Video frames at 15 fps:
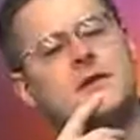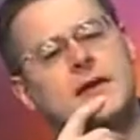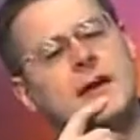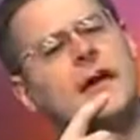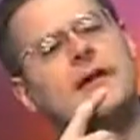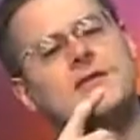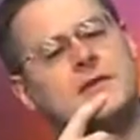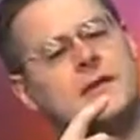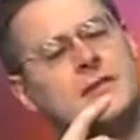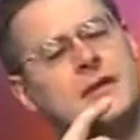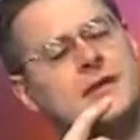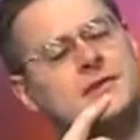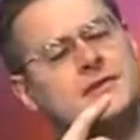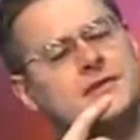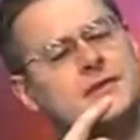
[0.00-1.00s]
curiosity,
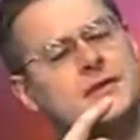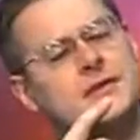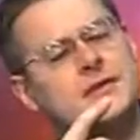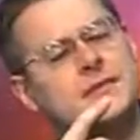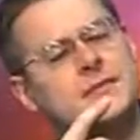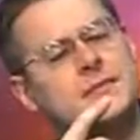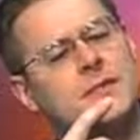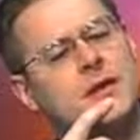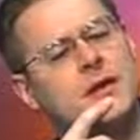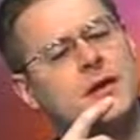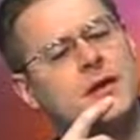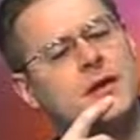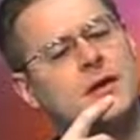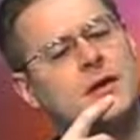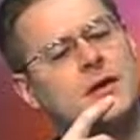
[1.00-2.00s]
Pastor Joseph, mm.
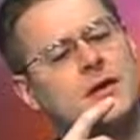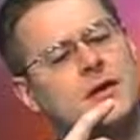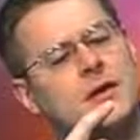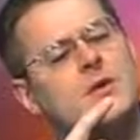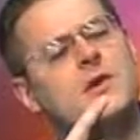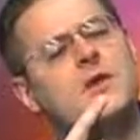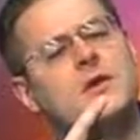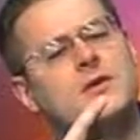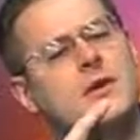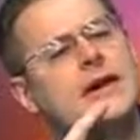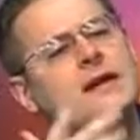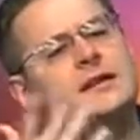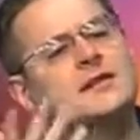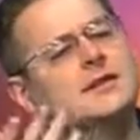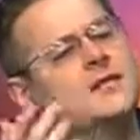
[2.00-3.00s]
who would the
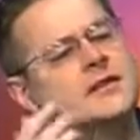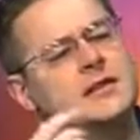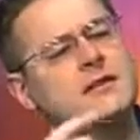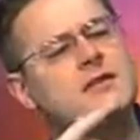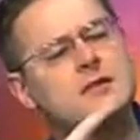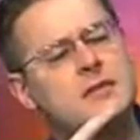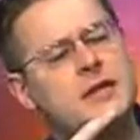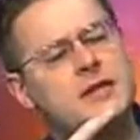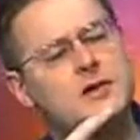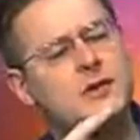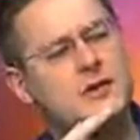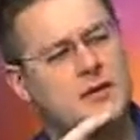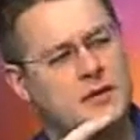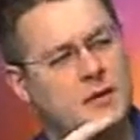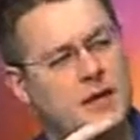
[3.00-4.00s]
greatest of deceivers be
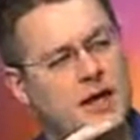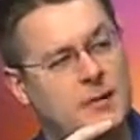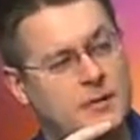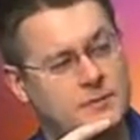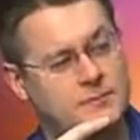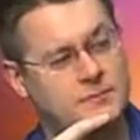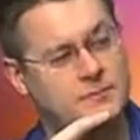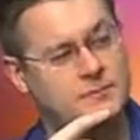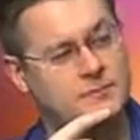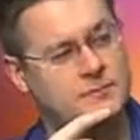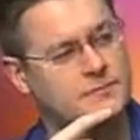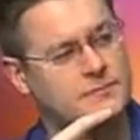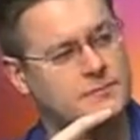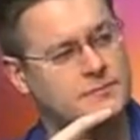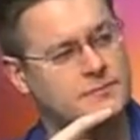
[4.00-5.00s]
according to the Bible? It
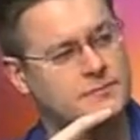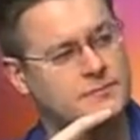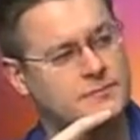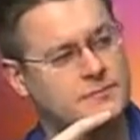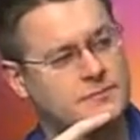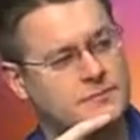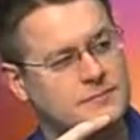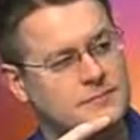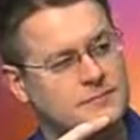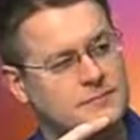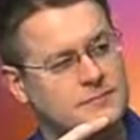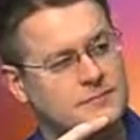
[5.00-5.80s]
might just be that